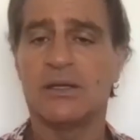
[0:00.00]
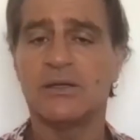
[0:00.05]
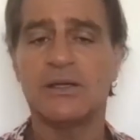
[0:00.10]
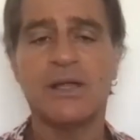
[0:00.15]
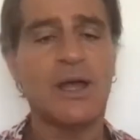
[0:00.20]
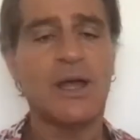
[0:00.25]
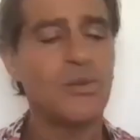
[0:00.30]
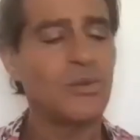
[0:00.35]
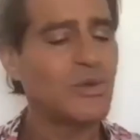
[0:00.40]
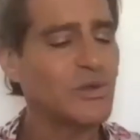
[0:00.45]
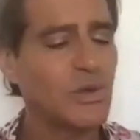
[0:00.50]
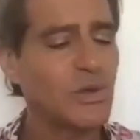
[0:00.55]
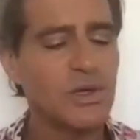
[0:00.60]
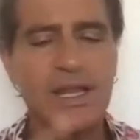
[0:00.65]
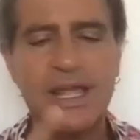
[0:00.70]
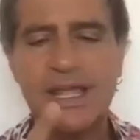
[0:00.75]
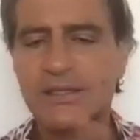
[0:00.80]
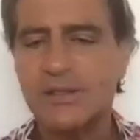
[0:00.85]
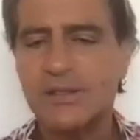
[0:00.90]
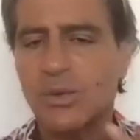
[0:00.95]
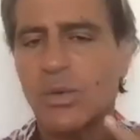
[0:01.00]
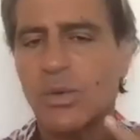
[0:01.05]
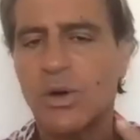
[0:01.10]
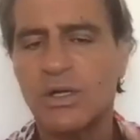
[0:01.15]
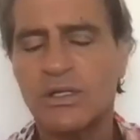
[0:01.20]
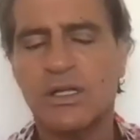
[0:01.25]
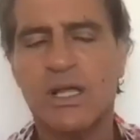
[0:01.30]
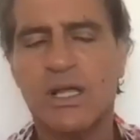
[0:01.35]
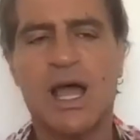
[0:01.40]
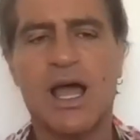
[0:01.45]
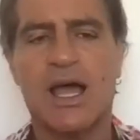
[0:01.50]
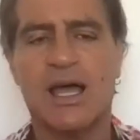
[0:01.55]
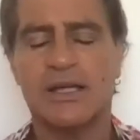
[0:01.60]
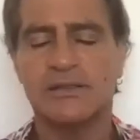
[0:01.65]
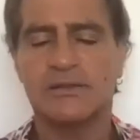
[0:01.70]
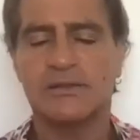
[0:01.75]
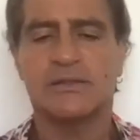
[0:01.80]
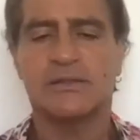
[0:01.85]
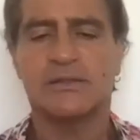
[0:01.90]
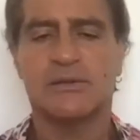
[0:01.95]
Now, we don't like the word
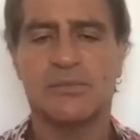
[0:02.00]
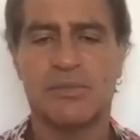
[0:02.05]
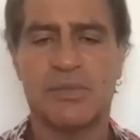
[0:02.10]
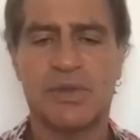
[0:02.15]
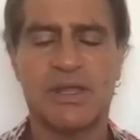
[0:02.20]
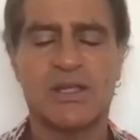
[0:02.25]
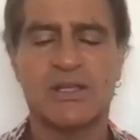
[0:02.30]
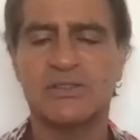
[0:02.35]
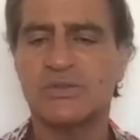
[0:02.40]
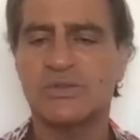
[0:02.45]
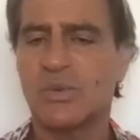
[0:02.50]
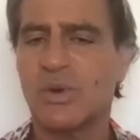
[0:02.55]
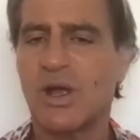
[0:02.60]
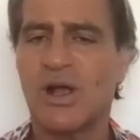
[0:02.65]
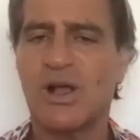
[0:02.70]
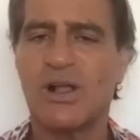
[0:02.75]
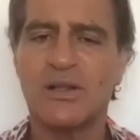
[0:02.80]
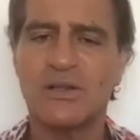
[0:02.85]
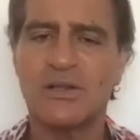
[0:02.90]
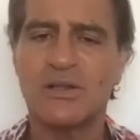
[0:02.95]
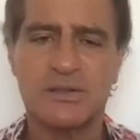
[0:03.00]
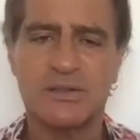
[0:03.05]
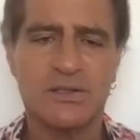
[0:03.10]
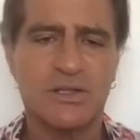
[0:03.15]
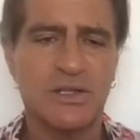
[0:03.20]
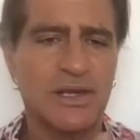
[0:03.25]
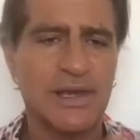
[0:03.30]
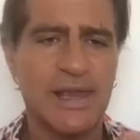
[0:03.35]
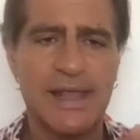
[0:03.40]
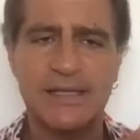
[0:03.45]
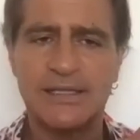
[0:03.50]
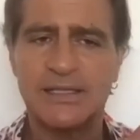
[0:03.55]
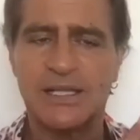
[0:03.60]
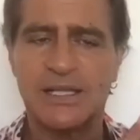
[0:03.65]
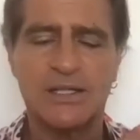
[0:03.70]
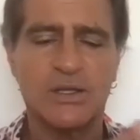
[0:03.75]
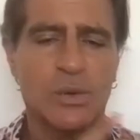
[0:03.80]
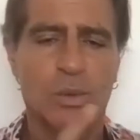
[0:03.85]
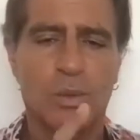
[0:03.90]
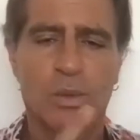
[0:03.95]
God because we're all
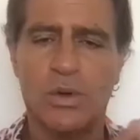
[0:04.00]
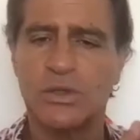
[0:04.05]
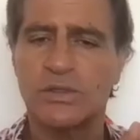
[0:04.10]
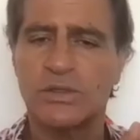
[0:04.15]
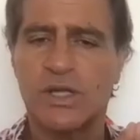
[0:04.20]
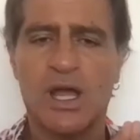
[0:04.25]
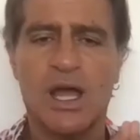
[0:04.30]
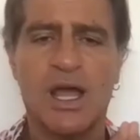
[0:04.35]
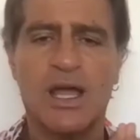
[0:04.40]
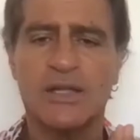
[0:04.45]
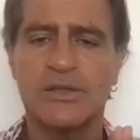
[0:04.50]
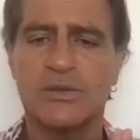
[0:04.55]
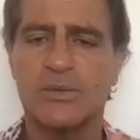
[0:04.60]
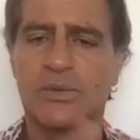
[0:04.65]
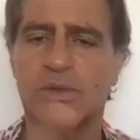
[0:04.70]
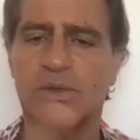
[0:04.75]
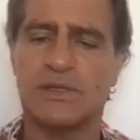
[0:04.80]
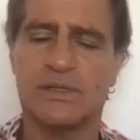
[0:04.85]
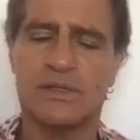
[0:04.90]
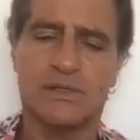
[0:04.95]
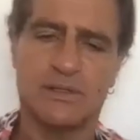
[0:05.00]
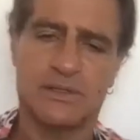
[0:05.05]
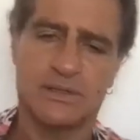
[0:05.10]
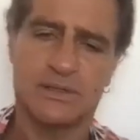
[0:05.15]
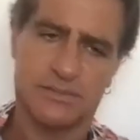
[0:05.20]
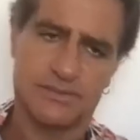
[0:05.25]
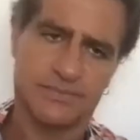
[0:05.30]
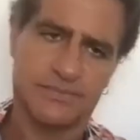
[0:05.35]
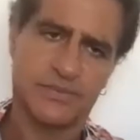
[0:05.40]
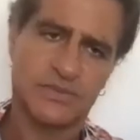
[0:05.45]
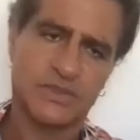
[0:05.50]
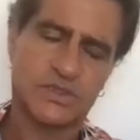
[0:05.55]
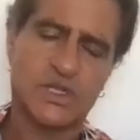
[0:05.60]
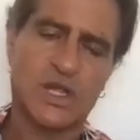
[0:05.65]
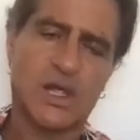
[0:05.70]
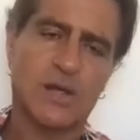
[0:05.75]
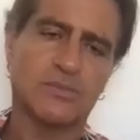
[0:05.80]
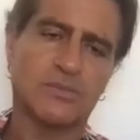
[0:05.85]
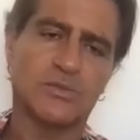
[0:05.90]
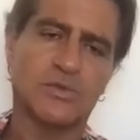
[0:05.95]
connecting the word God with
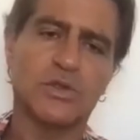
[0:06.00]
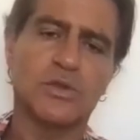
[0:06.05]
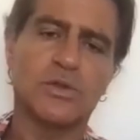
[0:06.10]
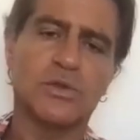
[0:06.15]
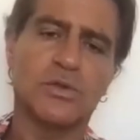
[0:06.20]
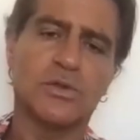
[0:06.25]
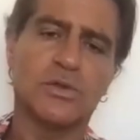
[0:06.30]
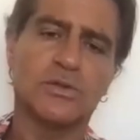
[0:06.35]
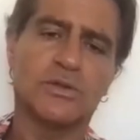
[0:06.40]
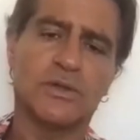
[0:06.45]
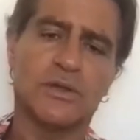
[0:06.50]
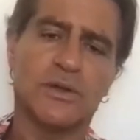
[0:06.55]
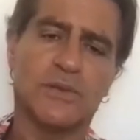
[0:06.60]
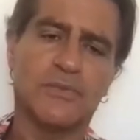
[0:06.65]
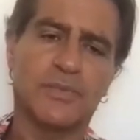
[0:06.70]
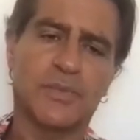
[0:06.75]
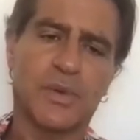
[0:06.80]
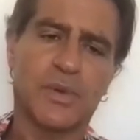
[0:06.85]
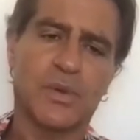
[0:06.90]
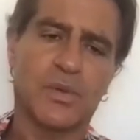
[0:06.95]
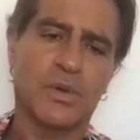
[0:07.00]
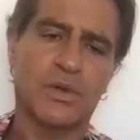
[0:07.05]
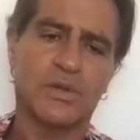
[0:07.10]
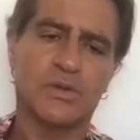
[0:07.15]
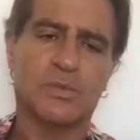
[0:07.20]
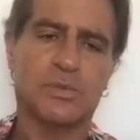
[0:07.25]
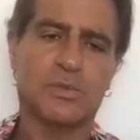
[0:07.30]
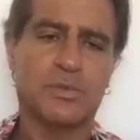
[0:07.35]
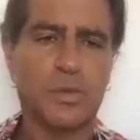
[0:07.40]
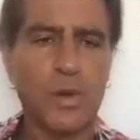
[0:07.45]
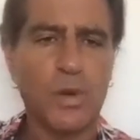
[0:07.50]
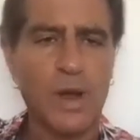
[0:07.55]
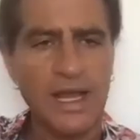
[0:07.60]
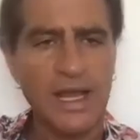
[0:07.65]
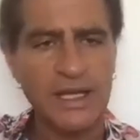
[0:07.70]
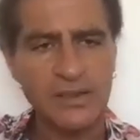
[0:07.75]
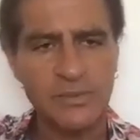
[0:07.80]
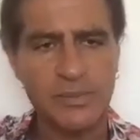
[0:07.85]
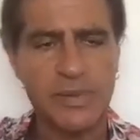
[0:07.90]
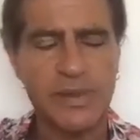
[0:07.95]
some dude with
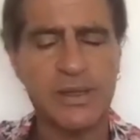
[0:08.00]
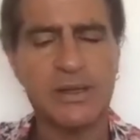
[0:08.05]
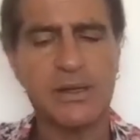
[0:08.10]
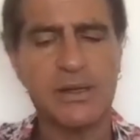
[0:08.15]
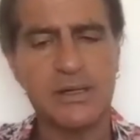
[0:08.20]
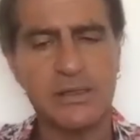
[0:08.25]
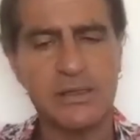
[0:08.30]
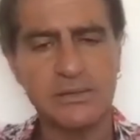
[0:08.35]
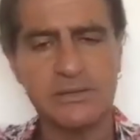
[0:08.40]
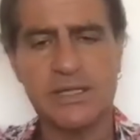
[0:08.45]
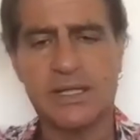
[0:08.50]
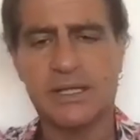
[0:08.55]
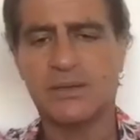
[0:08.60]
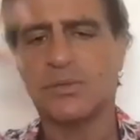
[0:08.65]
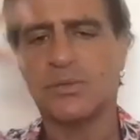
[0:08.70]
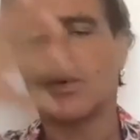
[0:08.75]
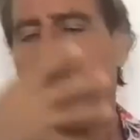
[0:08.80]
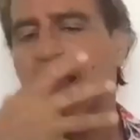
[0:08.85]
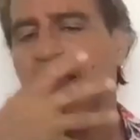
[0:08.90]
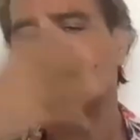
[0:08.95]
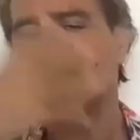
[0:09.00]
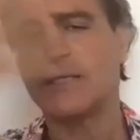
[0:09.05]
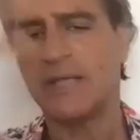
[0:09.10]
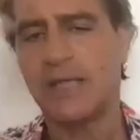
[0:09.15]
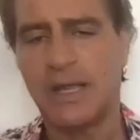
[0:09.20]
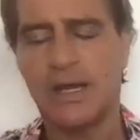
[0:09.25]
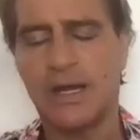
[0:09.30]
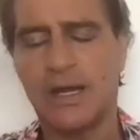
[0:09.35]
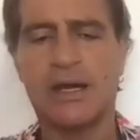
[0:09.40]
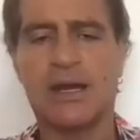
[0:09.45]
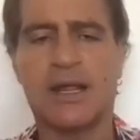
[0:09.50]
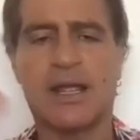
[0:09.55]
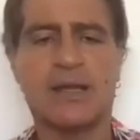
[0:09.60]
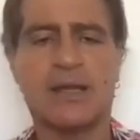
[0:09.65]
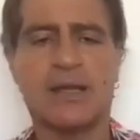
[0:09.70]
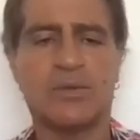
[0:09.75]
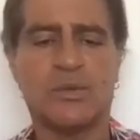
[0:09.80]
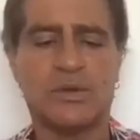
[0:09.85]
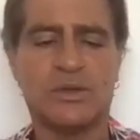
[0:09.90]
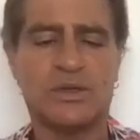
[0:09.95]
white beard and white hair
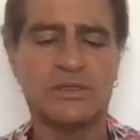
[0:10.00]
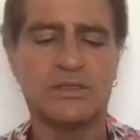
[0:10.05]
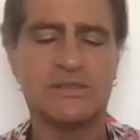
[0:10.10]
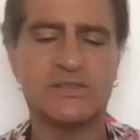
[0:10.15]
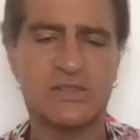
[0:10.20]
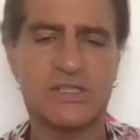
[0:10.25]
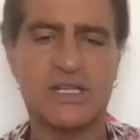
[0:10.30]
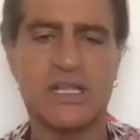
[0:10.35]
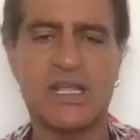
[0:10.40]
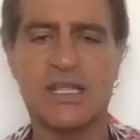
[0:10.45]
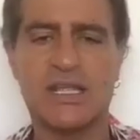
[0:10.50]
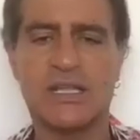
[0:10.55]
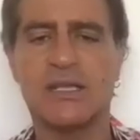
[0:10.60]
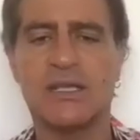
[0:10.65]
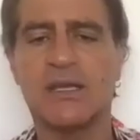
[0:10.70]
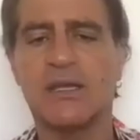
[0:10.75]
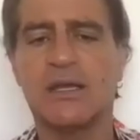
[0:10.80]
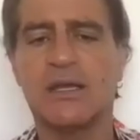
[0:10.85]
and with a stick